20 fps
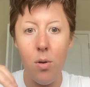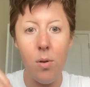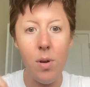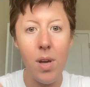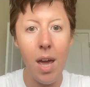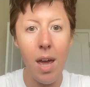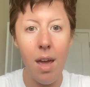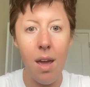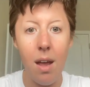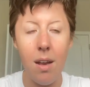
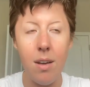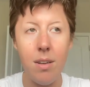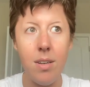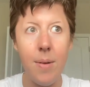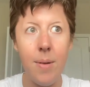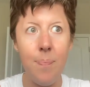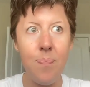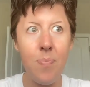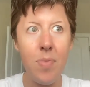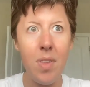can't
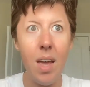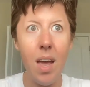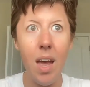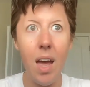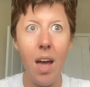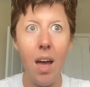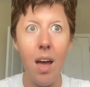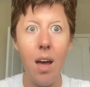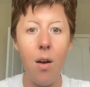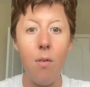
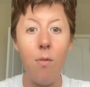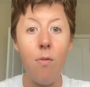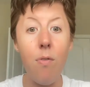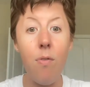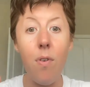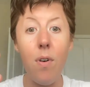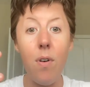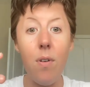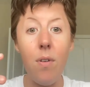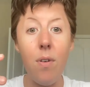have
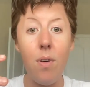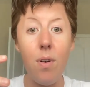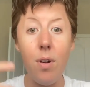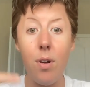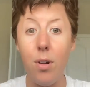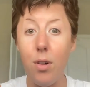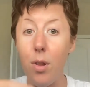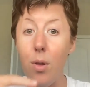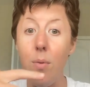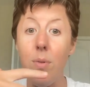
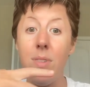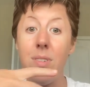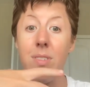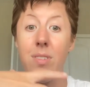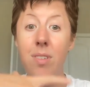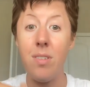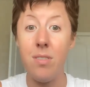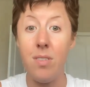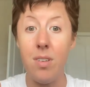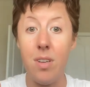gluten
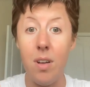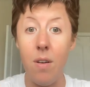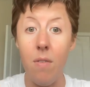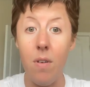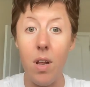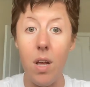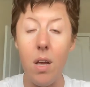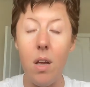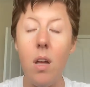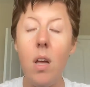
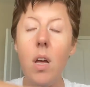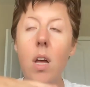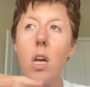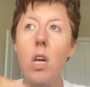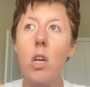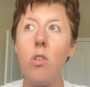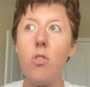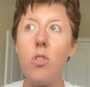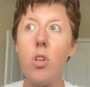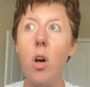sensitivity.
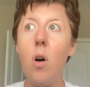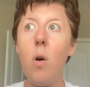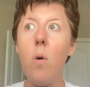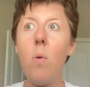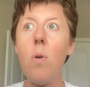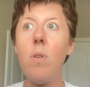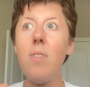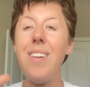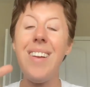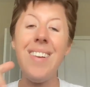
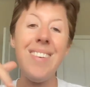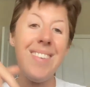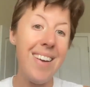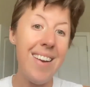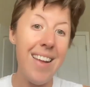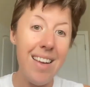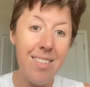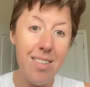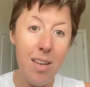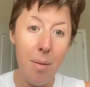So, in
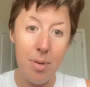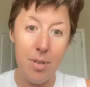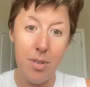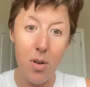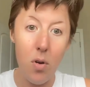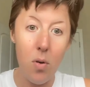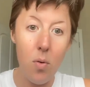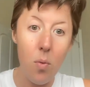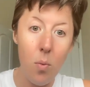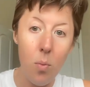today's
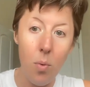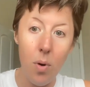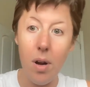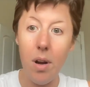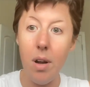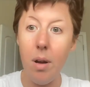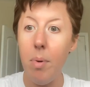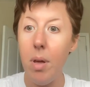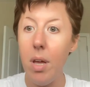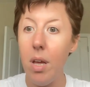episode, we're going
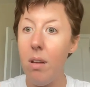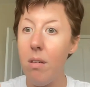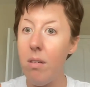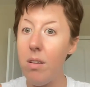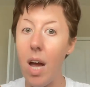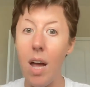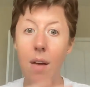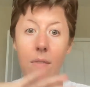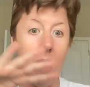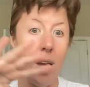to be
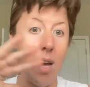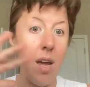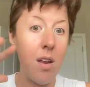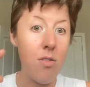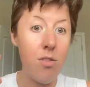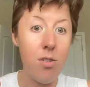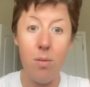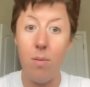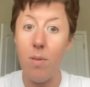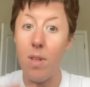diving
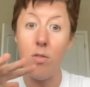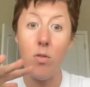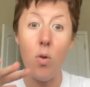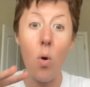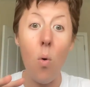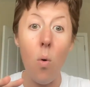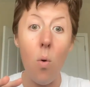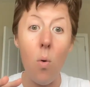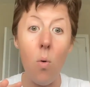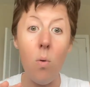into this
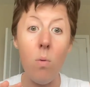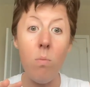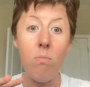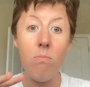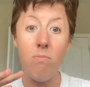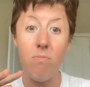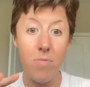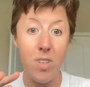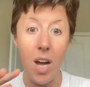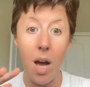whole
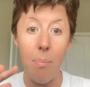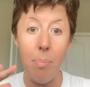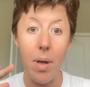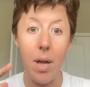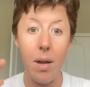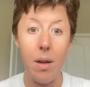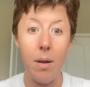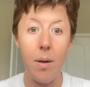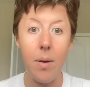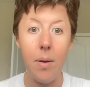
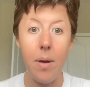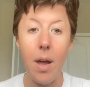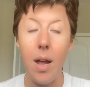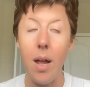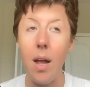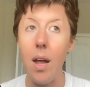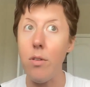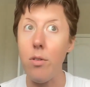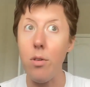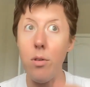topic, okay?
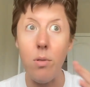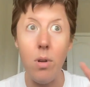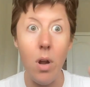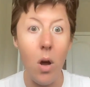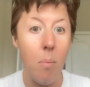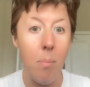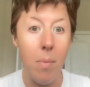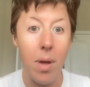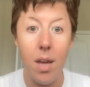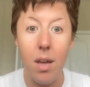And you know
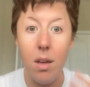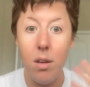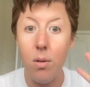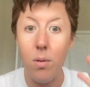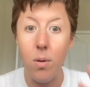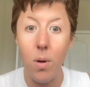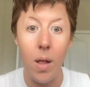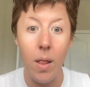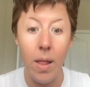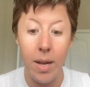me,
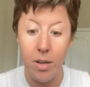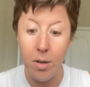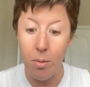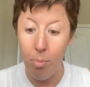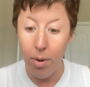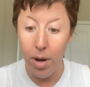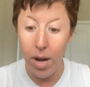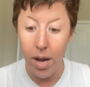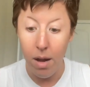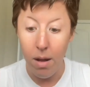I like to
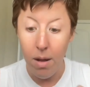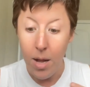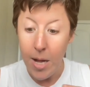bring